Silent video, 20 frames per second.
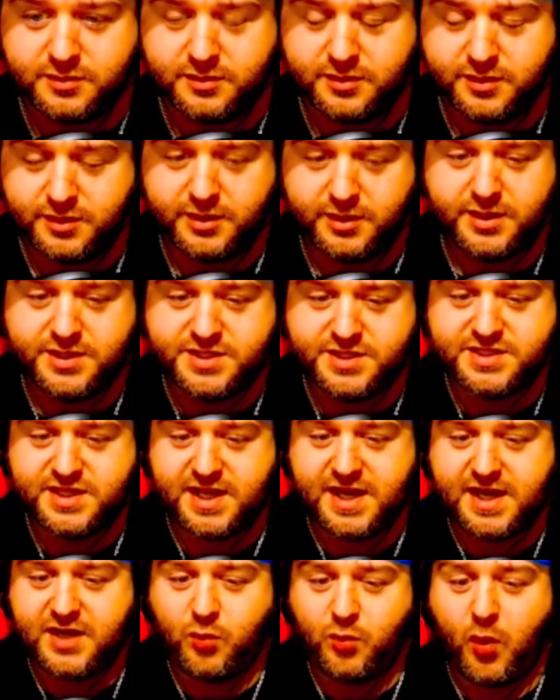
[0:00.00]
it
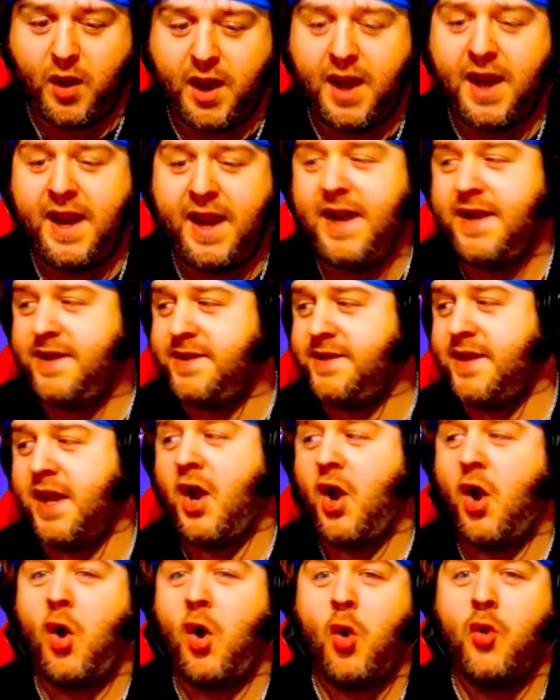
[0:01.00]
stayed white the
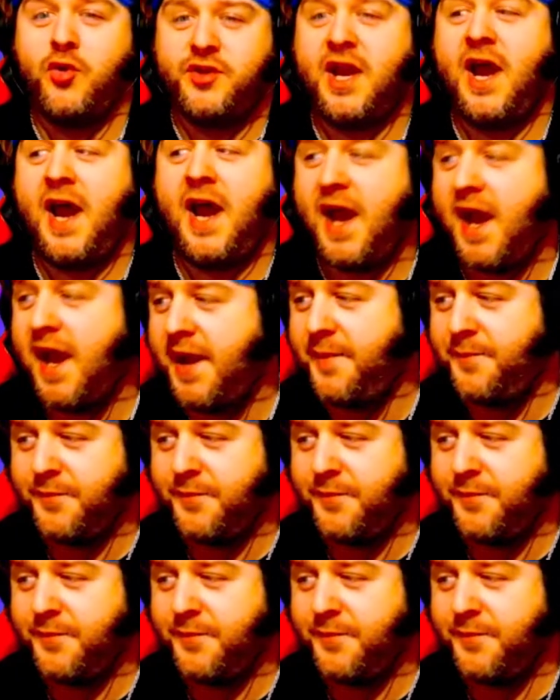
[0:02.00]
whole time.